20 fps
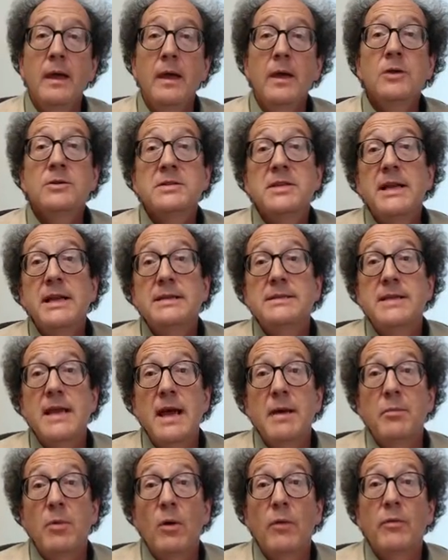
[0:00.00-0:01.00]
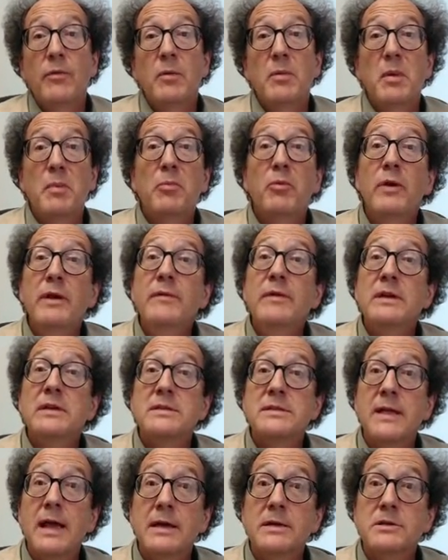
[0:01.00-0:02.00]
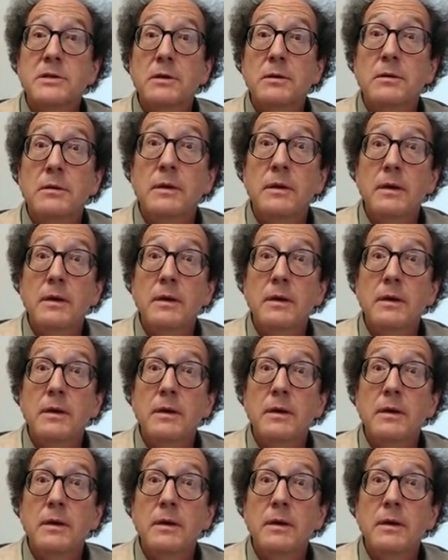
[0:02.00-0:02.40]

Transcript: Here's an example from a previous lecture.